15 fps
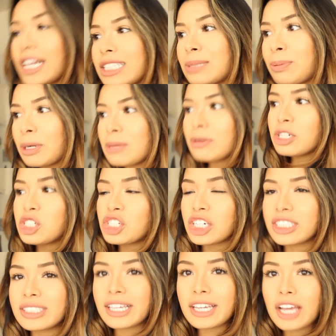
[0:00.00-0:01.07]
it's pretty much
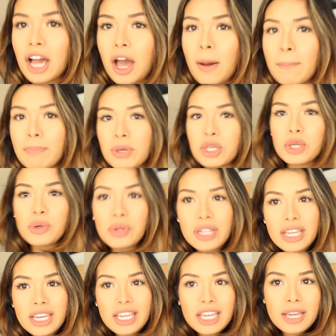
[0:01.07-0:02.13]
just like a
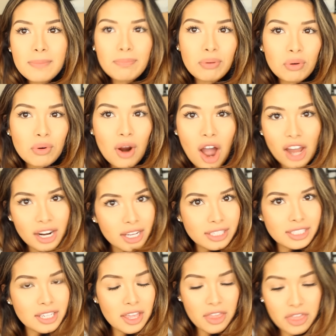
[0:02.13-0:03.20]
beauty
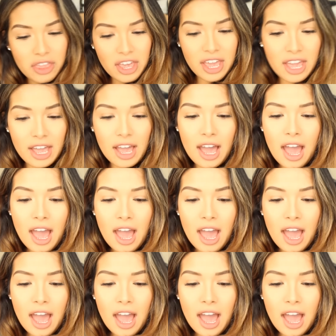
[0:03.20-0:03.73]
product thing.